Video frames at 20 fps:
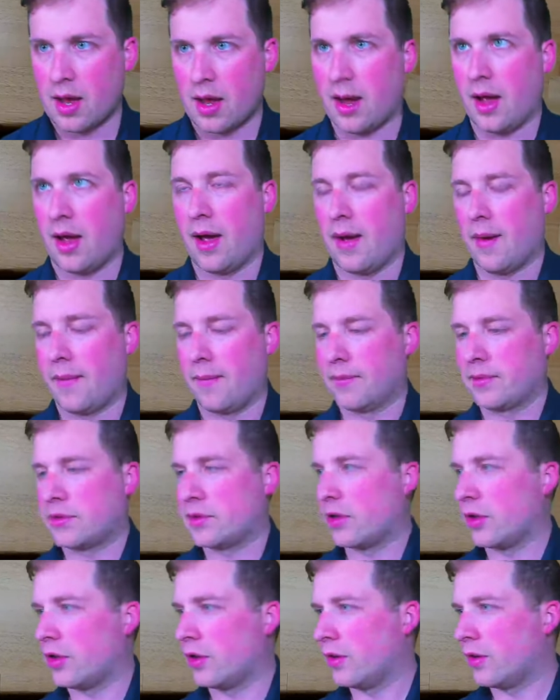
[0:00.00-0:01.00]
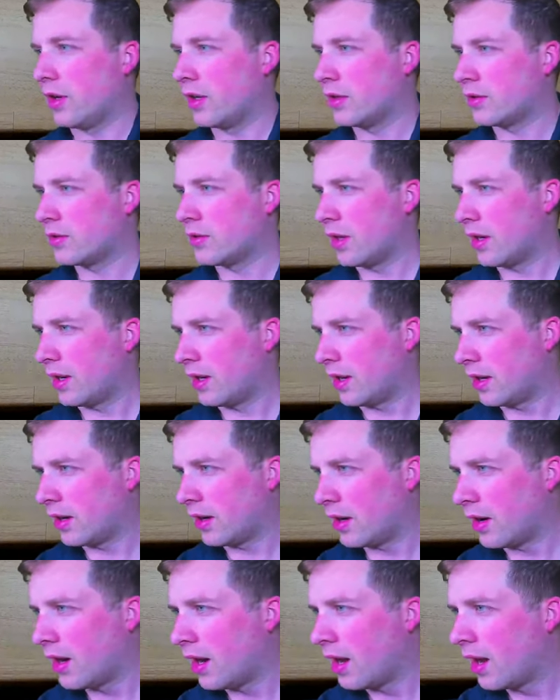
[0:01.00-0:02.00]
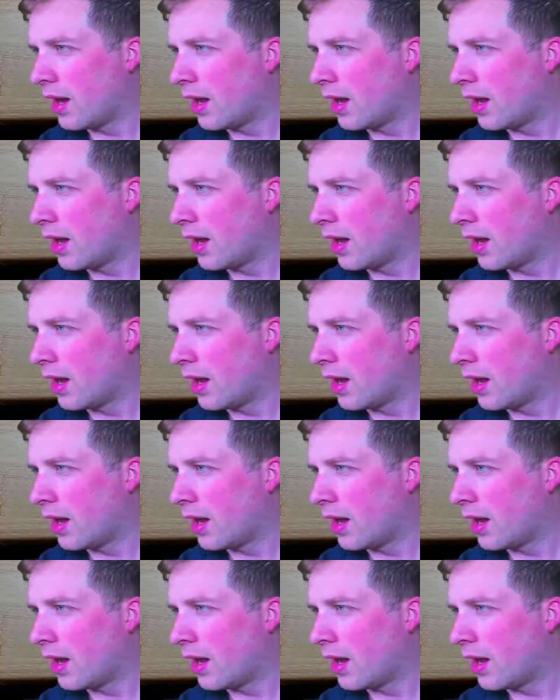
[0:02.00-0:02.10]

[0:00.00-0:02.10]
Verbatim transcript: Um, show you guys right here.